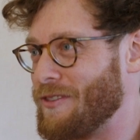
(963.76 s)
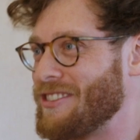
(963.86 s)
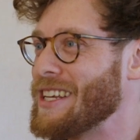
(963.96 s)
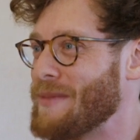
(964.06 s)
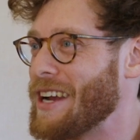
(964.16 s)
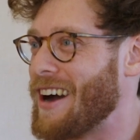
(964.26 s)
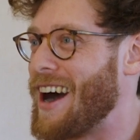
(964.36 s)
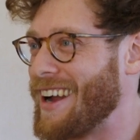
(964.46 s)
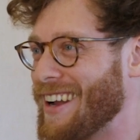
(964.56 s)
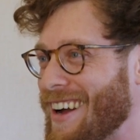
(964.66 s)
see my
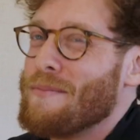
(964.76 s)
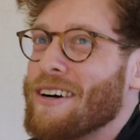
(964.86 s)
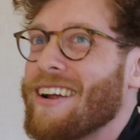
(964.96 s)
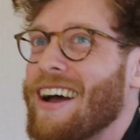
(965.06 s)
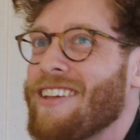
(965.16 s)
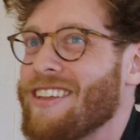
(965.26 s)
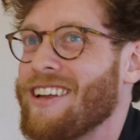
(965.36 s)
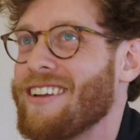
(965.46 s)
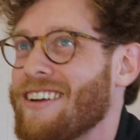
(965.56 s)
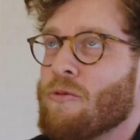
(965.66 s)
doc. But I
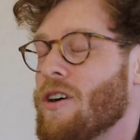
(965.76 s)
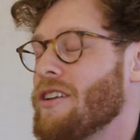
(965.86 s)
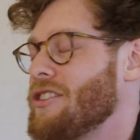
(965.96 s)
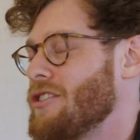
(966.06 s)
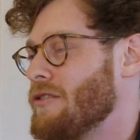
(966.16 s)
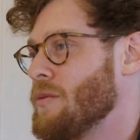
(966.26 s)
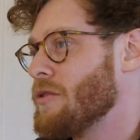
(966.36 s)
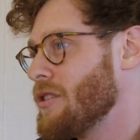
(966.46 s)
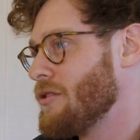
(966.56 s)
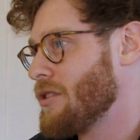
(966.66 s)
think one,
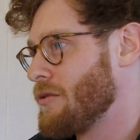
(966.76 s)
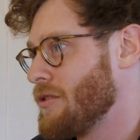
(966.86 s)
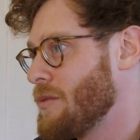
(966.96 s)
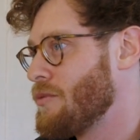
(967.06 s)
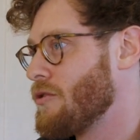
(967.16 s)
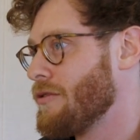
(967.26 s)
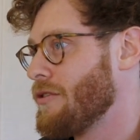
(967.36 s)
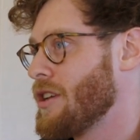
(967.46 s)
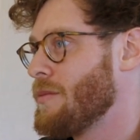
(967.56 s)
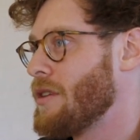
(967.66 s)
discoverability was like really poor
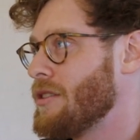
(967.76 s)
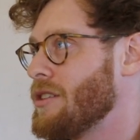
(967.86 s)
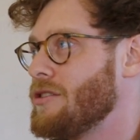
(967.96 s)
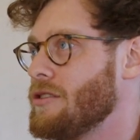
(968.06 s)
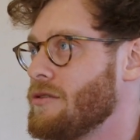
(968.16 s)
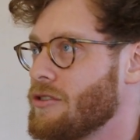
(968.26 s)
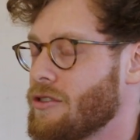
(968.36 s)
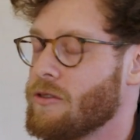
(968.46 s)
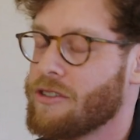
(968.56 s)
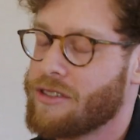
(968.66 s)
for them. And then two,
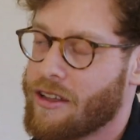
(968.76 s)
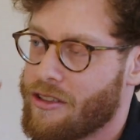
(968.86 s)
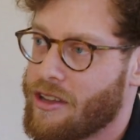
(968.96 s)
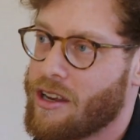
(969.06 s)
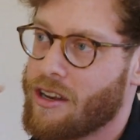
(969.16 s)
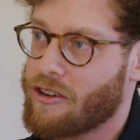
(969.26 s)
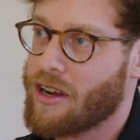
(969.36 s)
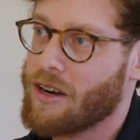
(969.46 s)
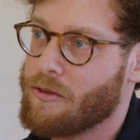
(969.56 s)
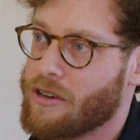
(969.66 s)
there's always that thing in your
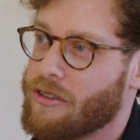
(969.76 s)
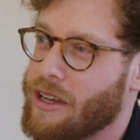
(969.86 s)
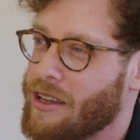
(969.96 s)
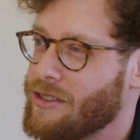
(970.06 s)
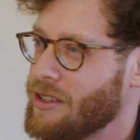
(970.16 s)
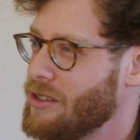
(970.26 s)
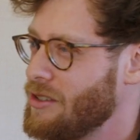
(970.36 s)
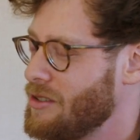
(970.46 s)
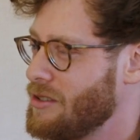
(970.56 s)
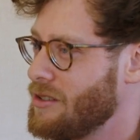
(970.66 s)
head where you're like, is
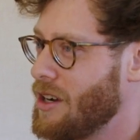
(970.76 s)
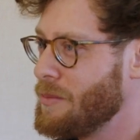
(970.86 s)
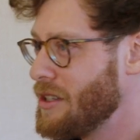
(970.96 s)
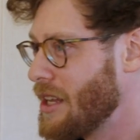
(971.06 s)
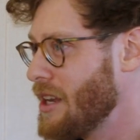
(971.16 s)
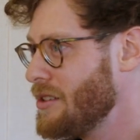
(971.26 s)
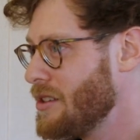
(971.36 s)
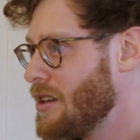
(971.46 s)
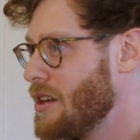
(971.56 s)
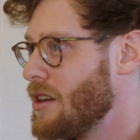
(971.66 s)
this up to date?
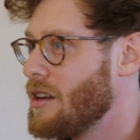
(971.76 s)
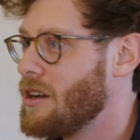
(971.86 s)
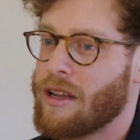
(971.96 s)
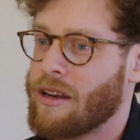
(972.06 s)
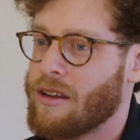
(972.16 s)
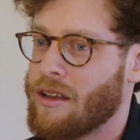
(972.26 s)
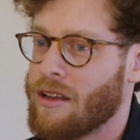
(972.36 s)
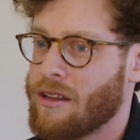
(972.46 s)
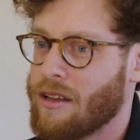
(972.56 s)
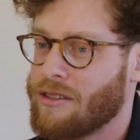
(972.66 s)
And
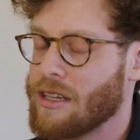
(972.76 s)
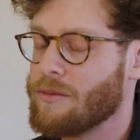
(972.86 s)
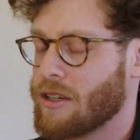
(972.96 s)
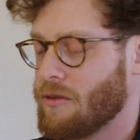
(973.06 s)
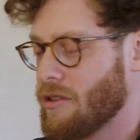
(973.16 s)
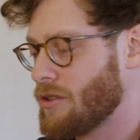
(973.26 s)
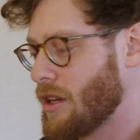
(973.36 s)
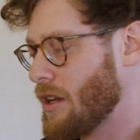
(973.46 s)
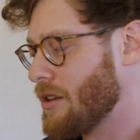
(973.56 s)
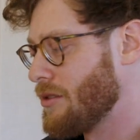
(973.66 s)
it seems like what you're
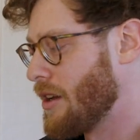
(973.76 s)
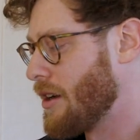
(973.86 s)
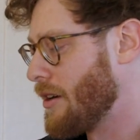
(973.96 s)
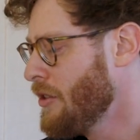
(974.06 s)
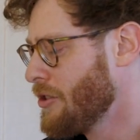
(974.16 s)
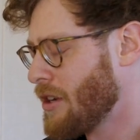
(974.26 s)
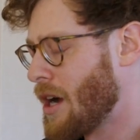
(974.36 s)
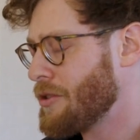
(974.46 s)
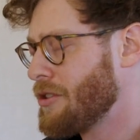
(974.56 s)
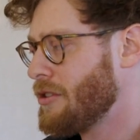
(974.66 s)
saying is that there's an
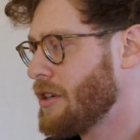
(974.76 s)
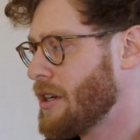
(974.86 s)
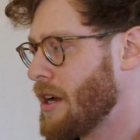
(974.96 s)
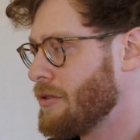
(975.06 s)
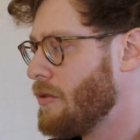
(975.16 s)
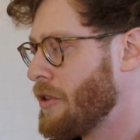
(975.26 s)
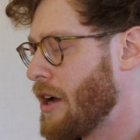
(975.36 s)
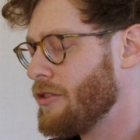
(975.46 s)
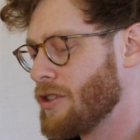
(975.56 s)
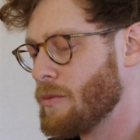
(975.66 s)
opportunity now
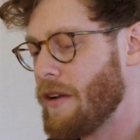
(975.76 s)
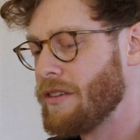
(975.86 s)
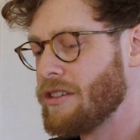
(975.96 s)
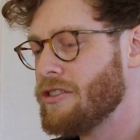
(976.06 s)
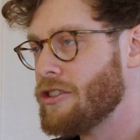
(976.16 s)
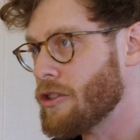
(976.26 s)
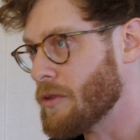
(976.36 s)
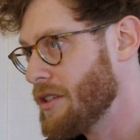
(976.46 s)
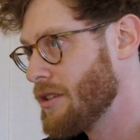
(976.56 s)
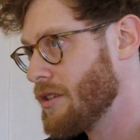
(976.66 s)
without someone having to do
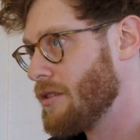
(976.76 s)
it